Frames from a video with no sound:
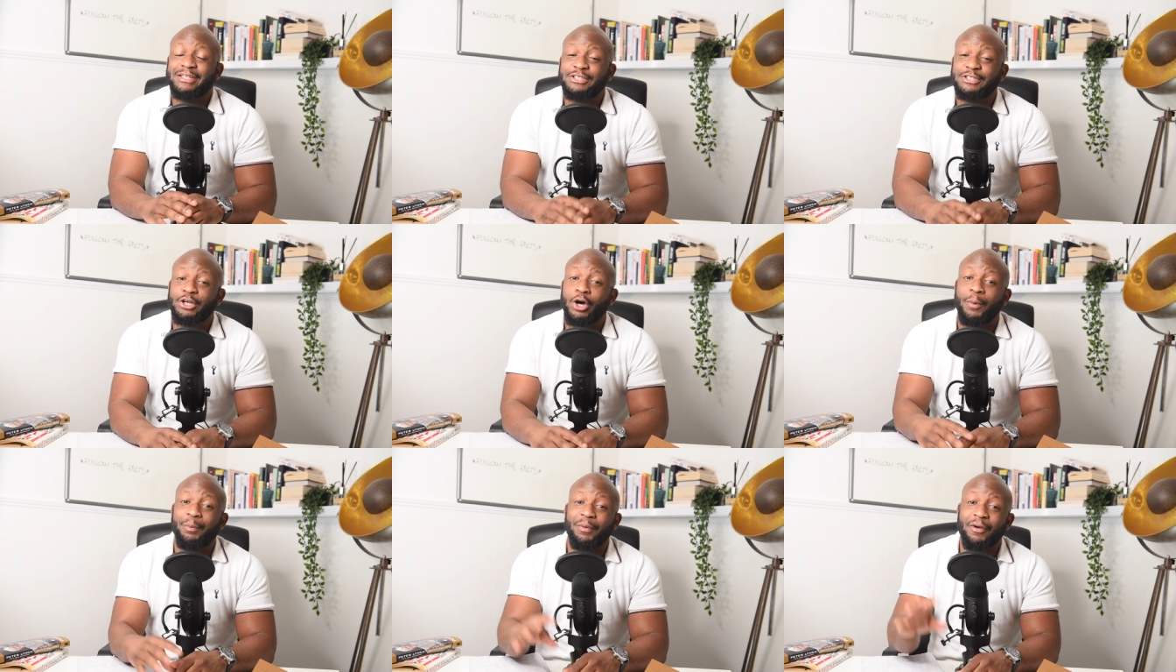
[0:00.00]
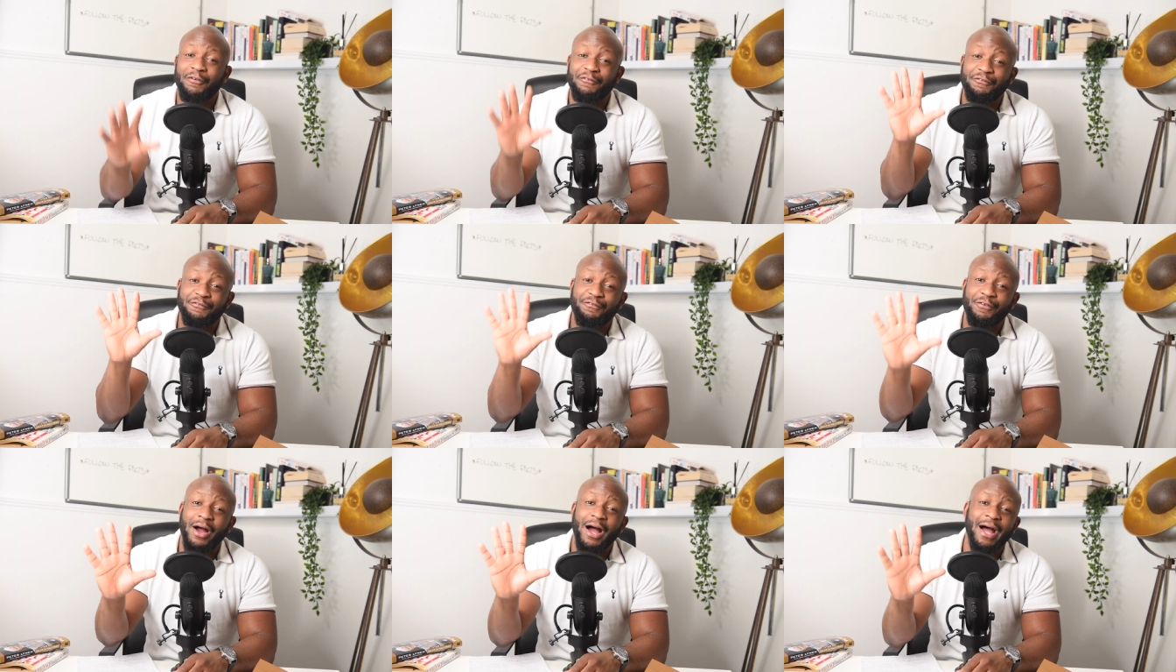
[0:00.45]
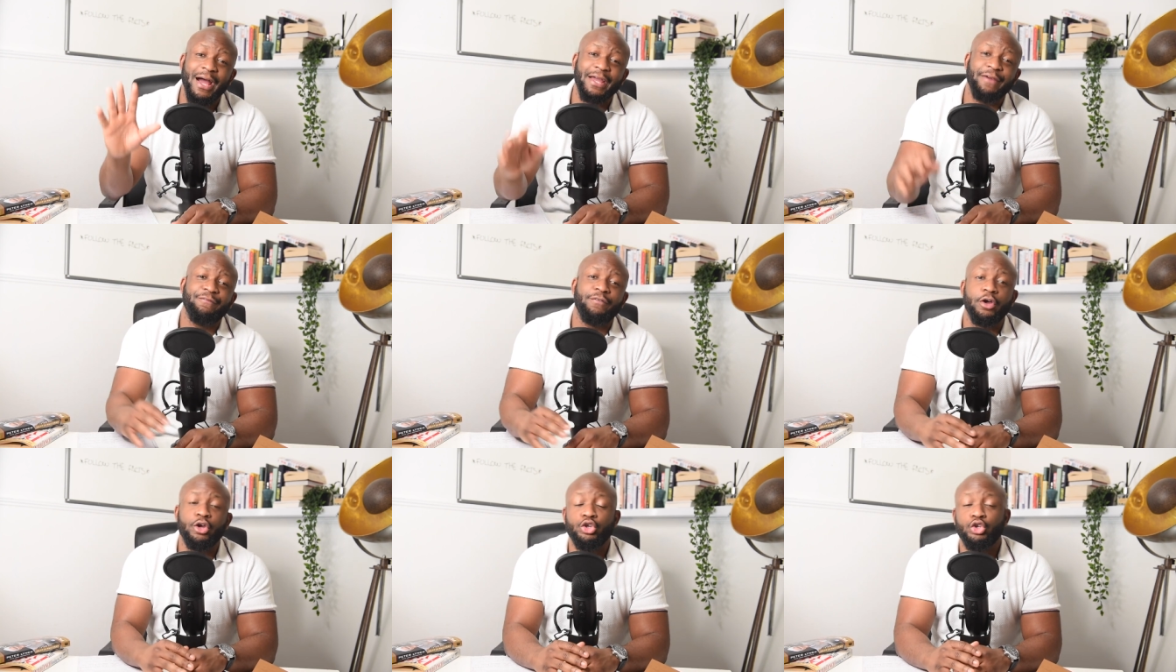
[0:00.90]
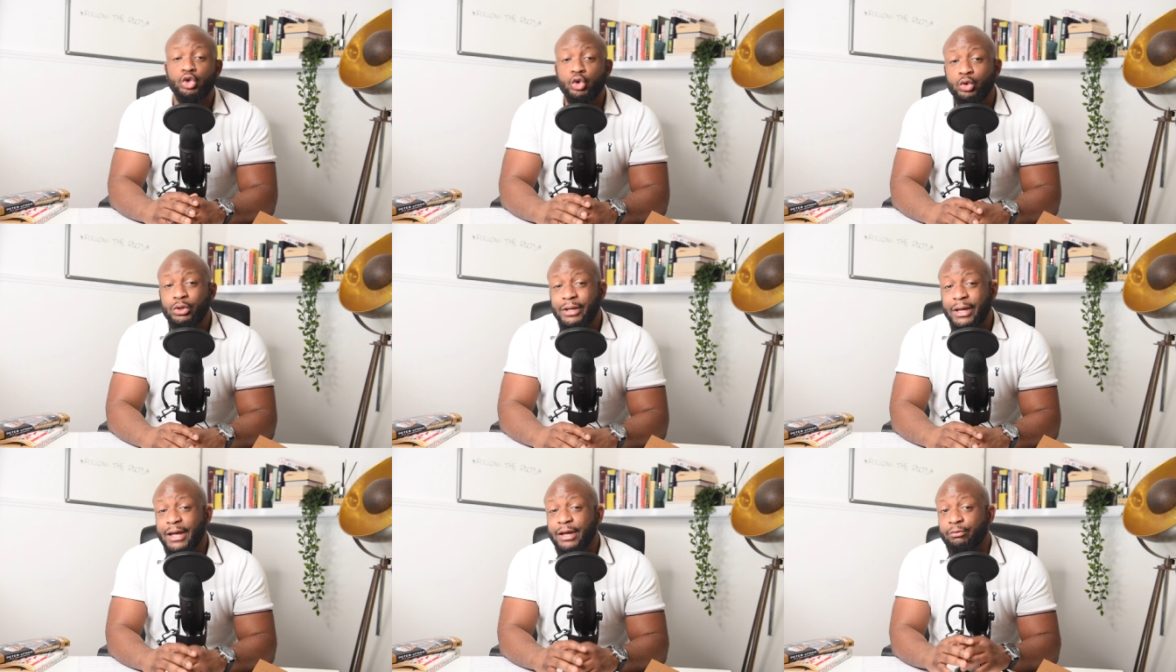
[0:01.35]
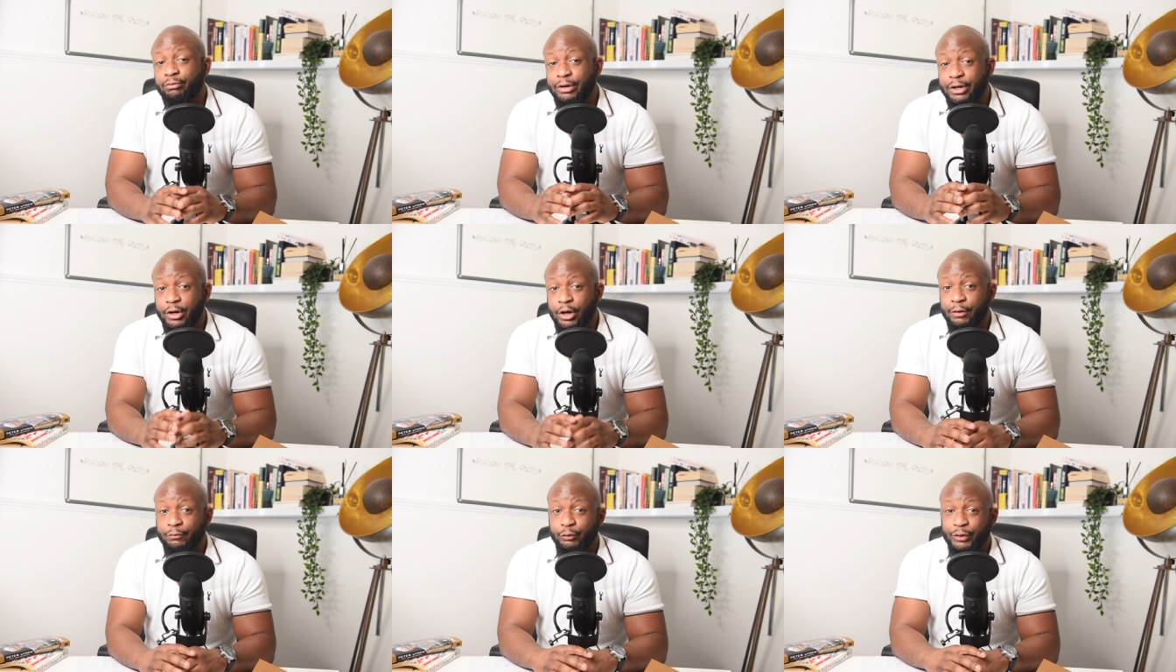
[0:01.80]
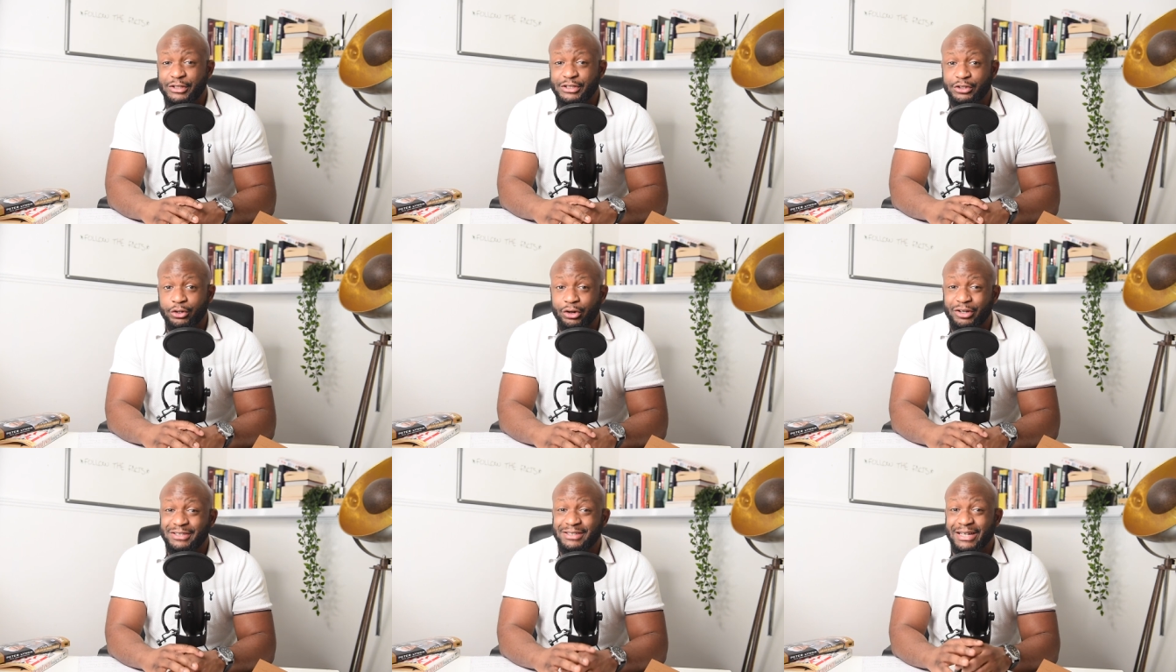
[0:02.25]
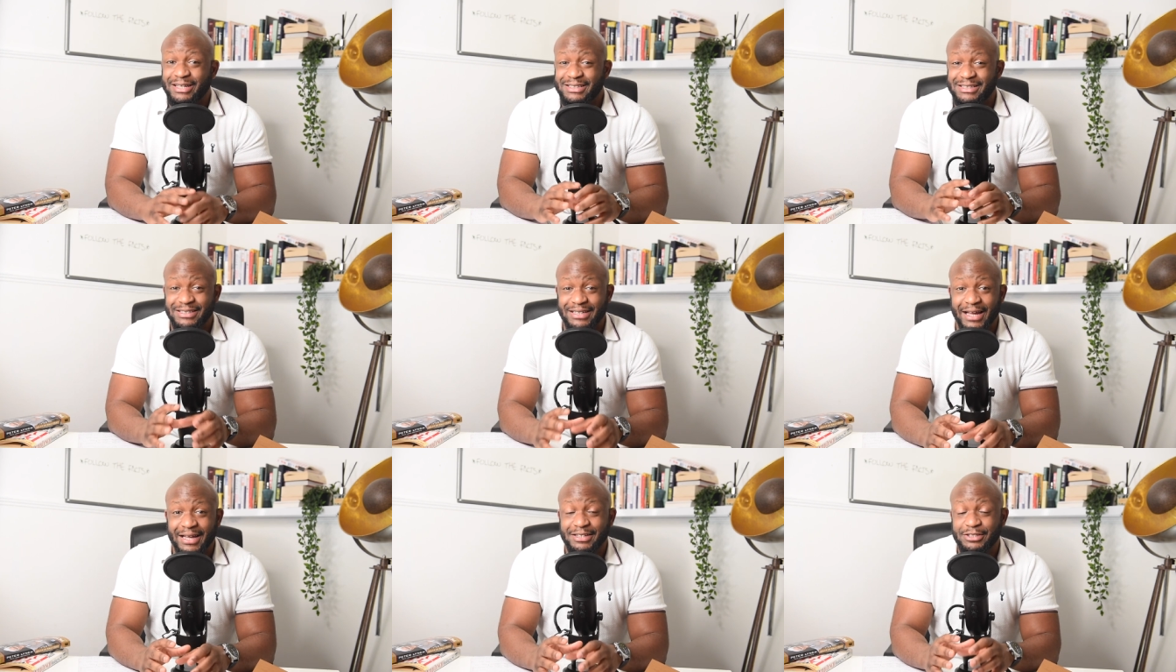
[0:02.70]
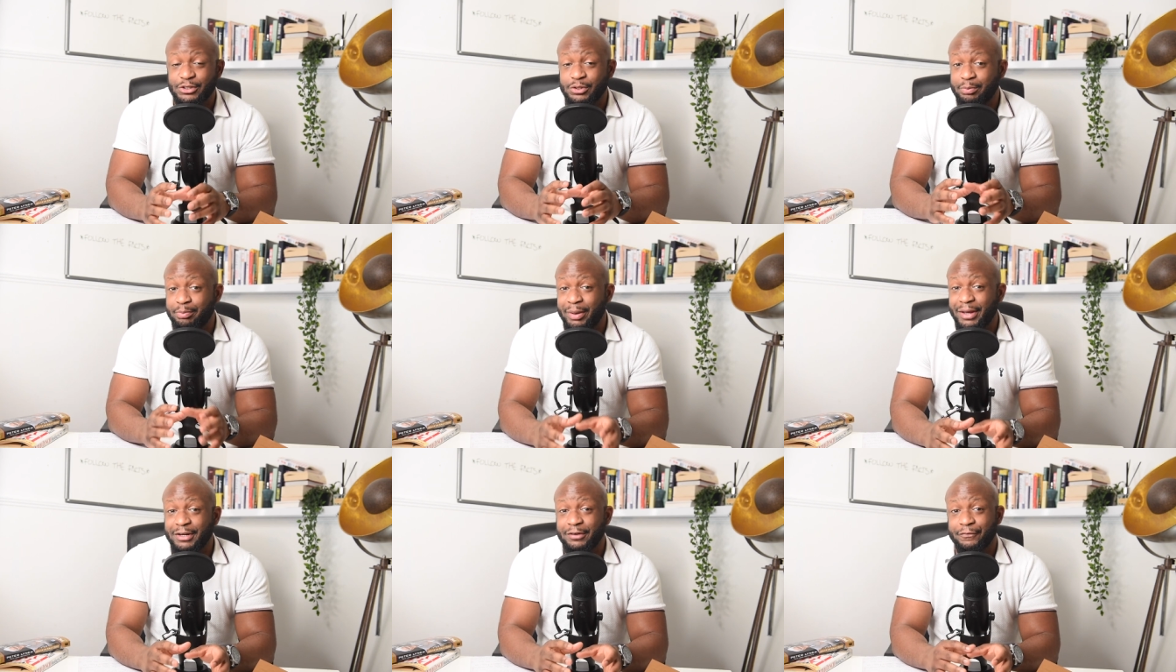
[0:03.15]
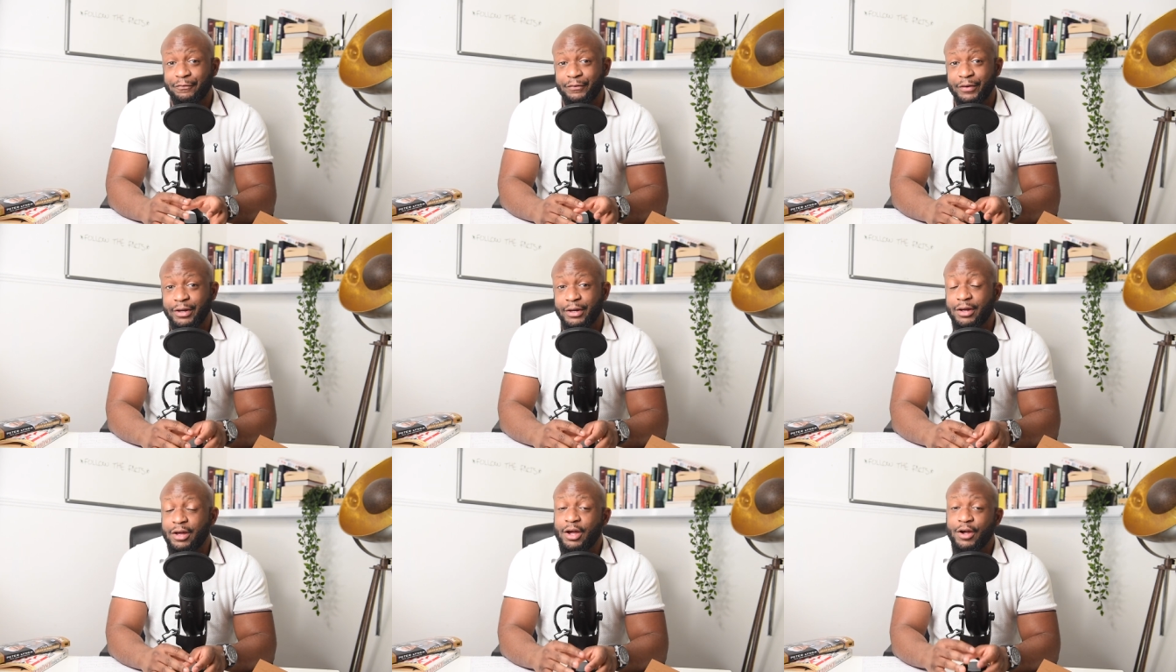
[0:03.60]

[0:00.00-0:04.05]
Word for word: top five UK recovery stocks that stand to benefit